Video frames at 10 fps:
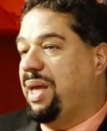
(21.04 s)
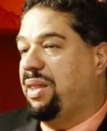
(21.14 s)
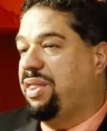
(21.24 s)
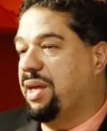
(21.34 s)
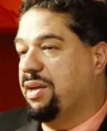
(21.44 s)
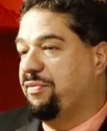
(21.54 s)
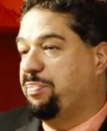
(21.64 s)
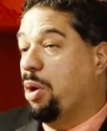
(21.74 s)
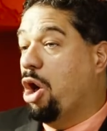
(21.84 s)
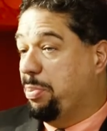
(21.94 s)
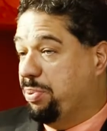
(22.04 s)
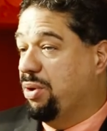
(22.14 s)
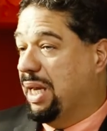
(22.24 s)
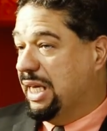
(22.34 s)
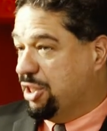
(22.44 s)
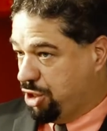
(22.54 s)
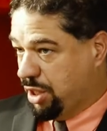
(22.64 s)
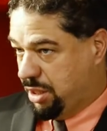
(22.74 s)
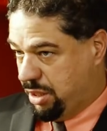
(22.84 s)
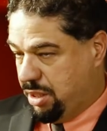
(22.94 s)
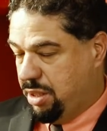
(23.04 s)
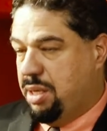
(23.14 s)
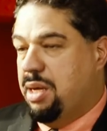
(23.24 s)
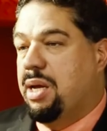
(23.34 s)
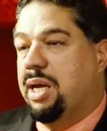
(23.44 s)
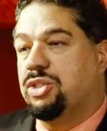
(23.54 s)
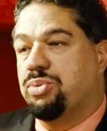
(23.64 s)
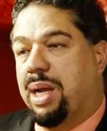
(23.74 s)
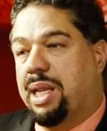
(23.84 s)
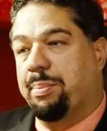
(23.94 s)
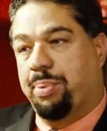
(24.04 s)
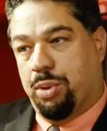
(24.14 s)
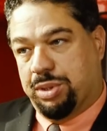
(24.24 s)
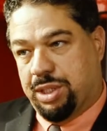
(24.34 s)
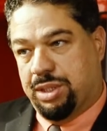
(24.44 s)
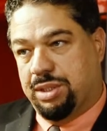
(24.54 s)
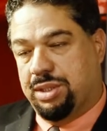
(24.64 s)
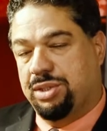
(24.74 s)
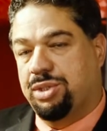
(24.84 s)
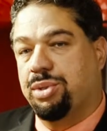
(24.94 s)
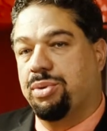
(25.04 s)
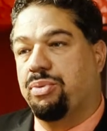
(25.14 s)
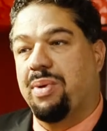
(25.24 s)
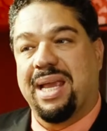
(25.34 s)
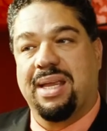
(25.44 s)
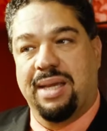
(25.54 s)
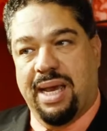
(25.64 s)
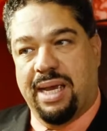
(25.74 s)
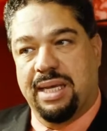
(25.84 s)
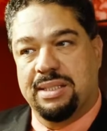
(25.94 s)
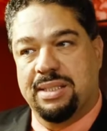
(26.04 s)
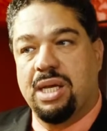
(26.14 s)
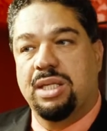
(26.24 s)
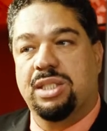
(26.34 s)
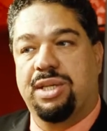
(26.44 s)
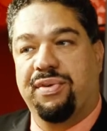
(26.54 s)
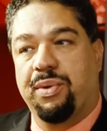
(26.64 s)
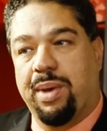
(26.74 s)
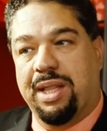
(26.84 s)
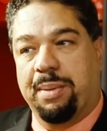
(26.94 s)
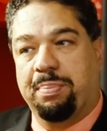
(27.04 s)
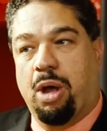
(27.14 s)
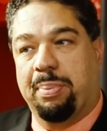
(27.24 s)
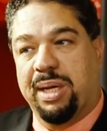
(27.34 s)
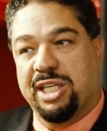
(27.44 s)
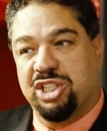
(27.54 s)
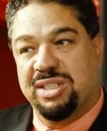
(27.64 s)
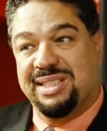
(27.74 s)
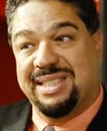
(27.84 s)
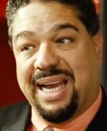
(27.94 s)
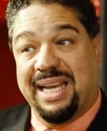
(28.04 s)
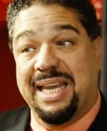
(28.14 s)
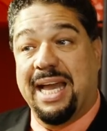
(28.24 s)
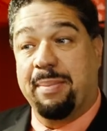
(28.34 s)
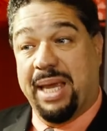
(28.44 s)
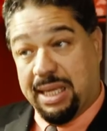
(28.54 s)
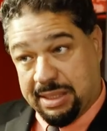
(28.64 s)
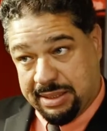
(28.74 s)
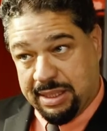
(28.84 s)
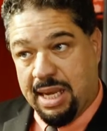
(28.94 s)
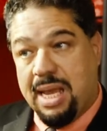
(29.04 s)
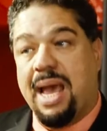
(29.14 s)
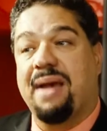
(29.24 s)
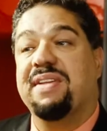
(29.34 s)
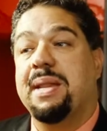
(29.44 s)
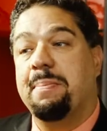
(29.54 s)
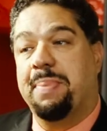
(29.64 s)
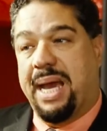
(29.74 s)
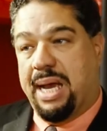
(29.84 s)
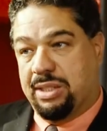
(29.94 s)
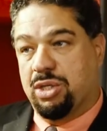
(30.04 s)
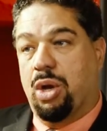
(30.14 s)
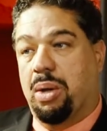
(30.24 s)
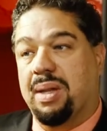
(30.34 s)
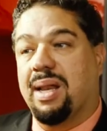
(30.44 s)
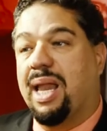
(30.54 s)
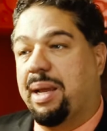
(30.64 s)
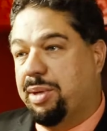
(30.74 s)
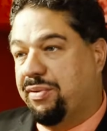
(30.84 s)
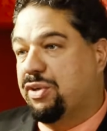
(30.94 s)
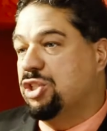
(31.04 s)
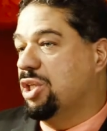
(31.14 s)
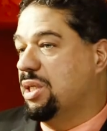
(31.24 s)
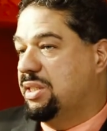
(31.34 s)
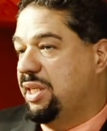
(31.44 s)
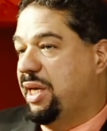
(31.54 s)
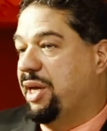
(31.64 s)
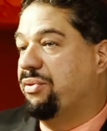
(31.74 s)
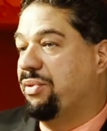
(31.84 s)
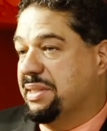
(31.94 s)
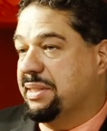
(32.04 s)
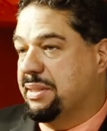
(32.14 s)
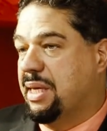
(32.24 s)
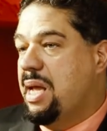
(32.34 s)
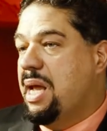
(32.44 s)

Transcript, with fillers: we think of population, it's really important to recognize the different way that population dynamics have an impact on climate fragility and risks.